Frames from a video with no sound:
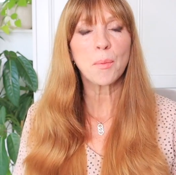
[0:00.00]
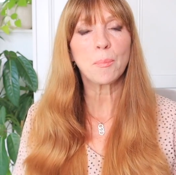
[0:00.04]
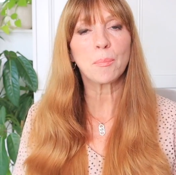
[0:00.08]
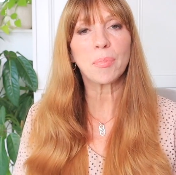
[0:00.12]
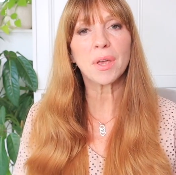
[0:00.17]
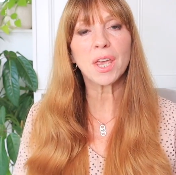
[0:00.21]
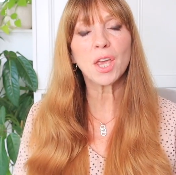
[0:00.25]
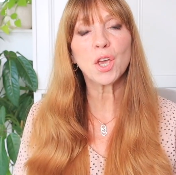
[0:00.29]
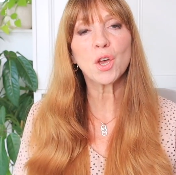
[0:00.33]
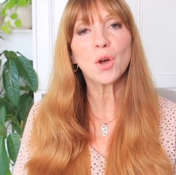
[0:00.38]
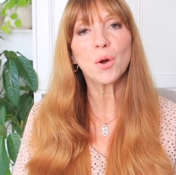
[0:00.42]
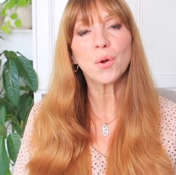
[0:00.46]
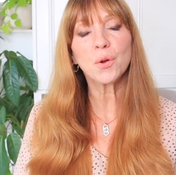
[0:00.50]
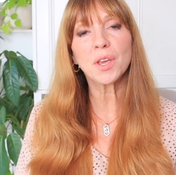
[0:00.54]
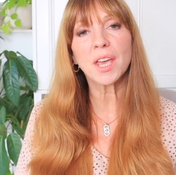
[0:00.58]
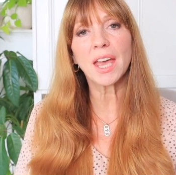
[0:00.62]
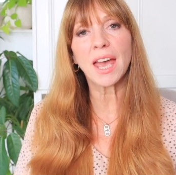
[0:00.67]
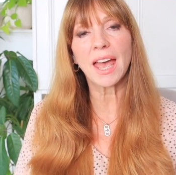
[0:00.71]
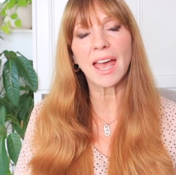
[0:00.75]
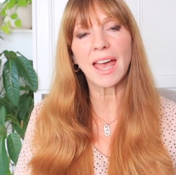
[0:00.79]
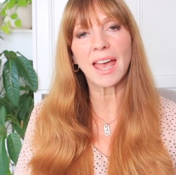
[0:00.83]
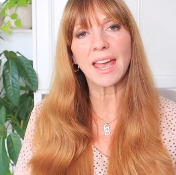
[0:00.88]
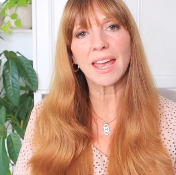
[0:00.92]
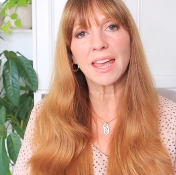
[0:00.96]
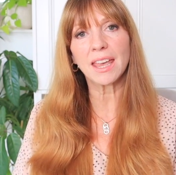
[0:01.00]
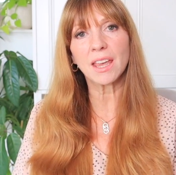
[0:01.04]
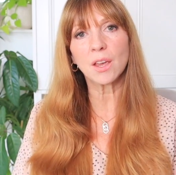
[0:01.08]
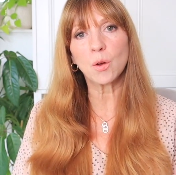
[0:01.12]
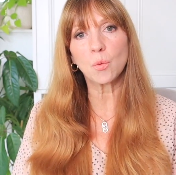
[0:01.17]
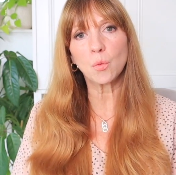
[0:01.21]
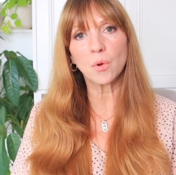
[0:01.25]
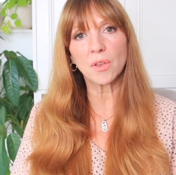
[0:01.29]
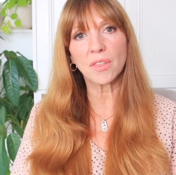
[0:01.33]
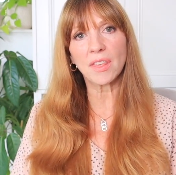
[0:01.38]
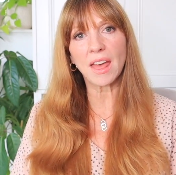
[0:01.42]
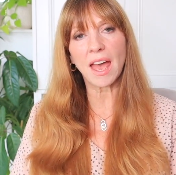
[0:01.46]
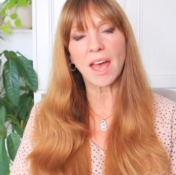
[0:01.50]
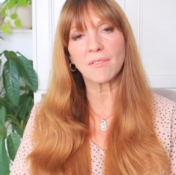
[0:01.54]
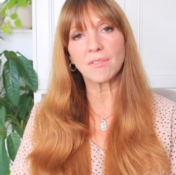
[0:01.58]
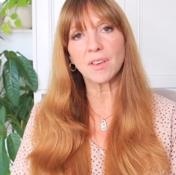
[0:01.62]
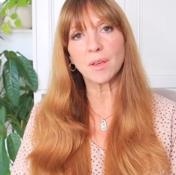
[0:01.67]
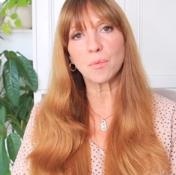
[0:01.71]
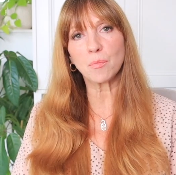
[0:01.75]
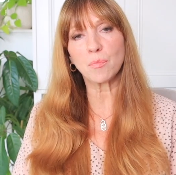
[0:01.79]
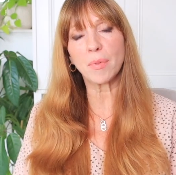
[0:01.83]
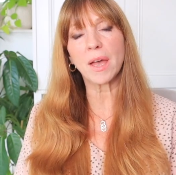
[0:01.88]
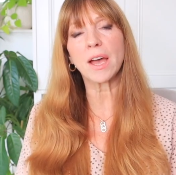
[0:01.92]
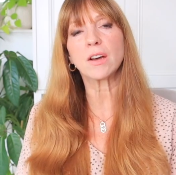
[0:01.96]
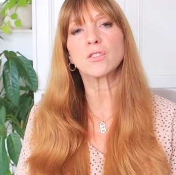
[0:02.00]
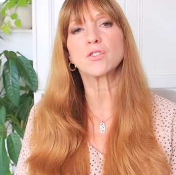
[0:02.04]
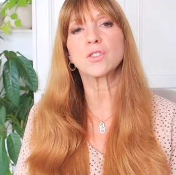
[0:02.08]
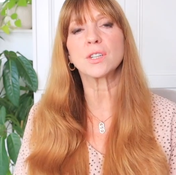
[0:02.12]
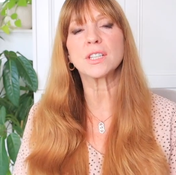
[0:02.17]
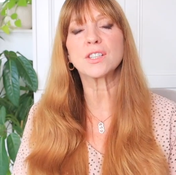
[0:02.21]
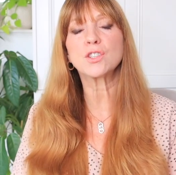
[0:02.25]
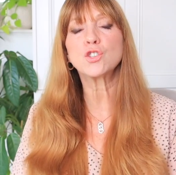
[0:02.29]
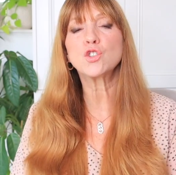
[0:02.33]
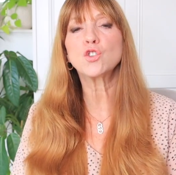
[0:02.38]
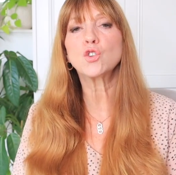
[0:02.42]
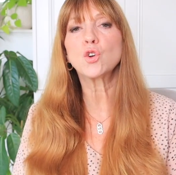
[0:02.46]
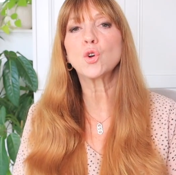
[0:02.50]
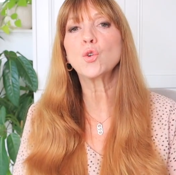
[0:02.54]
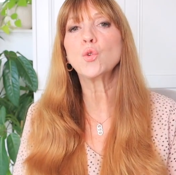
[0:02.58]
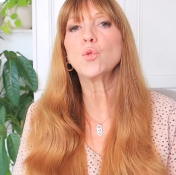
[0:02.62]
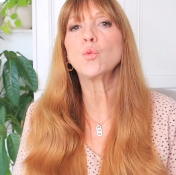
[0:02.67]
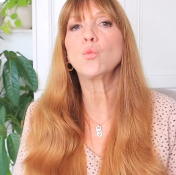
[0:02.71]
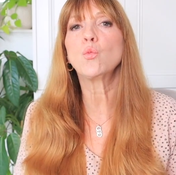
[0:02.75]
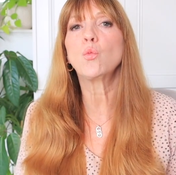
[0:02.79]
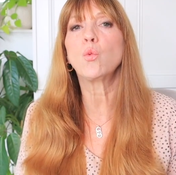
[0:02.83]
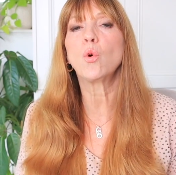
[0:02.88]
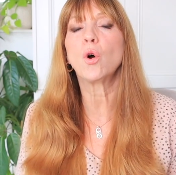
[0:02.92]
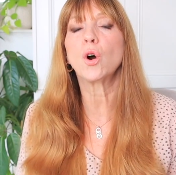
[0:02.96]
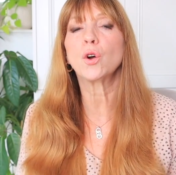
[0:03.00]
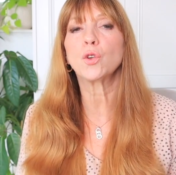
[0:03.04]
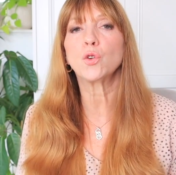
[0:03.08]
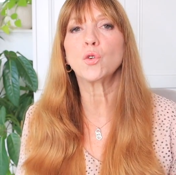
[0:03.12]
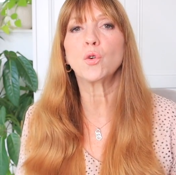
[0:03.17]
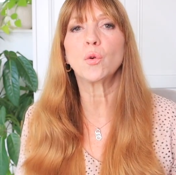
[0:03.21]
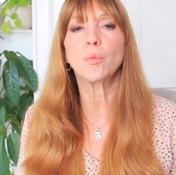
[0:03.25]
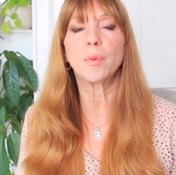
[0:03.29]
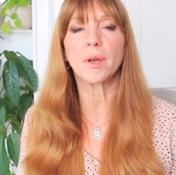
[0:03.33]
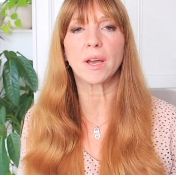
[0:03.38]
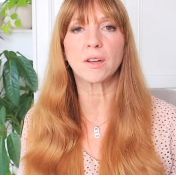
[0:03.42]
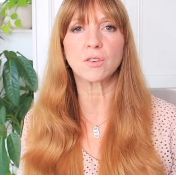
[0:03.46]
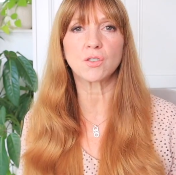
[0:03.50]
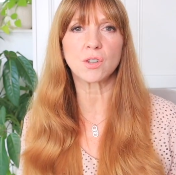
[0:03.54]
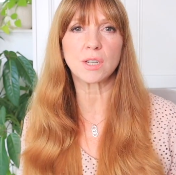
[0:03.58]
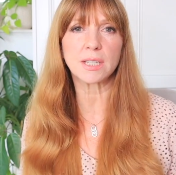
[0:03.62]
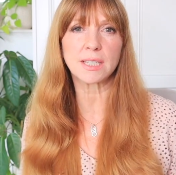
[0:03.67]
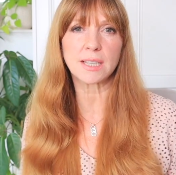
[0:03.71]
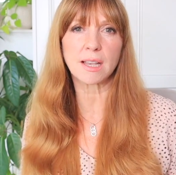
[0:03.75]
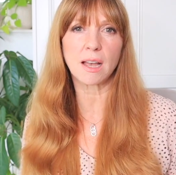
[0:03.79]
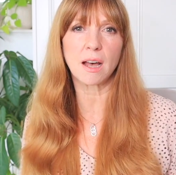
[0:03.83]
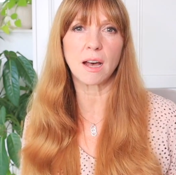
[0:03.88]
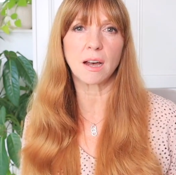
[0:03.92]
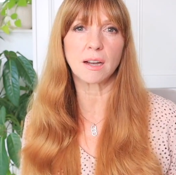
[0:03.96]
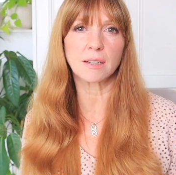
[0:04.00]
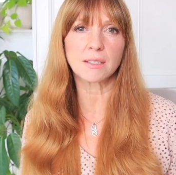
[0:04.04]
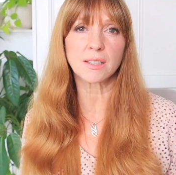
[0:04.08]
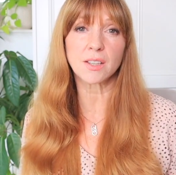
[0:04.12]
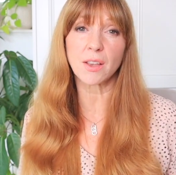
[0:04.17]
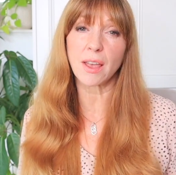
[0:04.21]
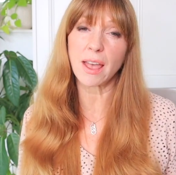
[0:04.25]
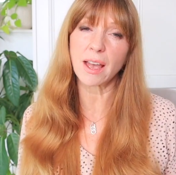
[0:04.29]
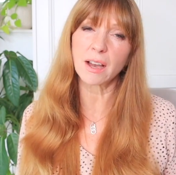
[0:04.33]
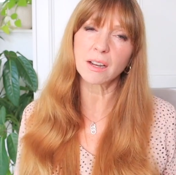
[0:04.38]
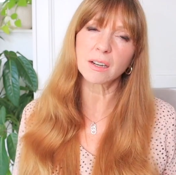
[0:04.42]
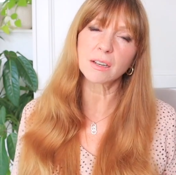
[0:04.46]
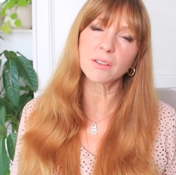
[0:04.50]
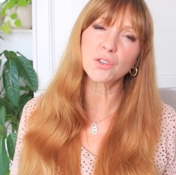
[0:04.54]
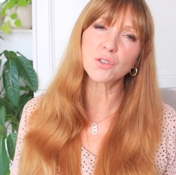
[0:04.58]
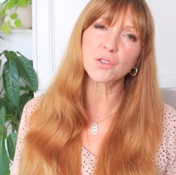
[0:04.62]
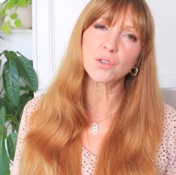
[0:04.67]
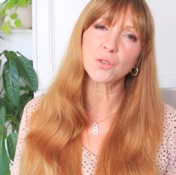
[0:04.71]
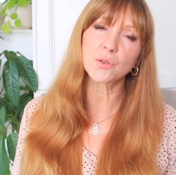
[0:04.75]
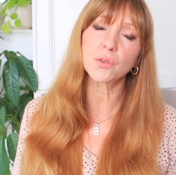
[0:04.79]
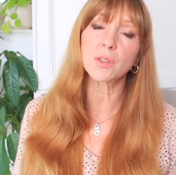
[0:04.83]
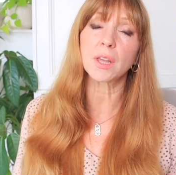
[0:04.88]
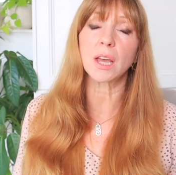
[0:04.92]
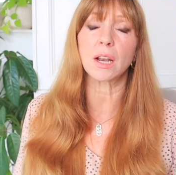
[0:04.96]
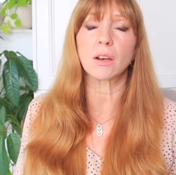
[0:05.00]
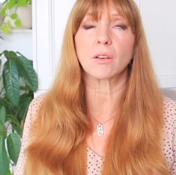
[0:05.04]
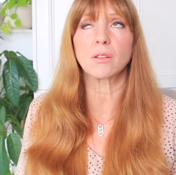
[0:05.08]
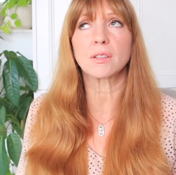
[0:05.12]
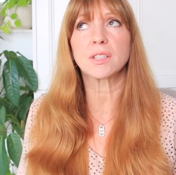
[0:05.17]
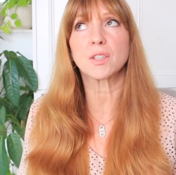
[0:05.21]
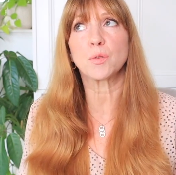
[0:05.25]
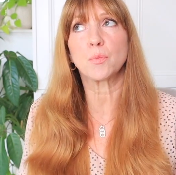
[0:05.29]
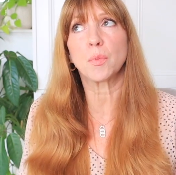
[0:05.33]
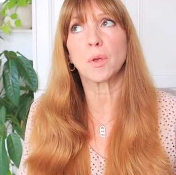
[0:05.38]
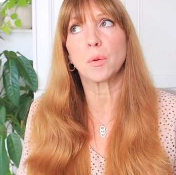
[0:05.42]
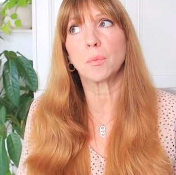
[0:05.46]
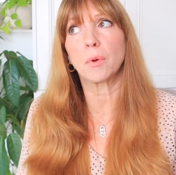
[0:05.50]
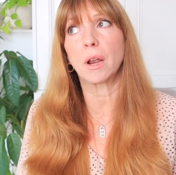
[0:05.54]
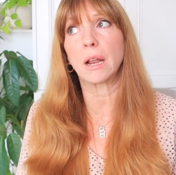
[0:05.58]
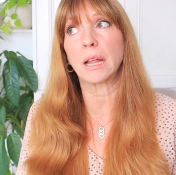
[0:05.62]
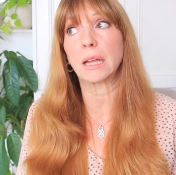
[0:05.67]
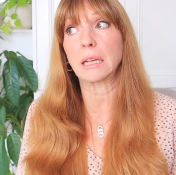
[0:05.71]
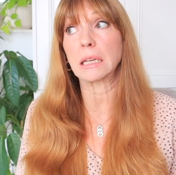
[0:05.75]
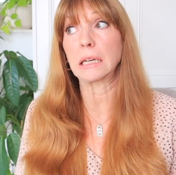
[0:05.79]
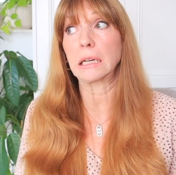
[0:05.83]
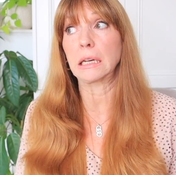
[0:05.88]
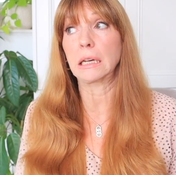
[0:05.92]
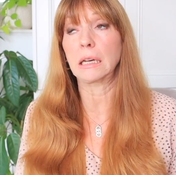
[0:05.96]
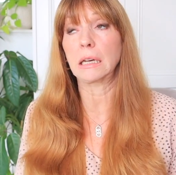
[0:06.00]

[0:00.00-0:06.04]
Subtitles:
Be okay with having boundaries. Know what your boundaries are. So how do you do that? Lots of people are like,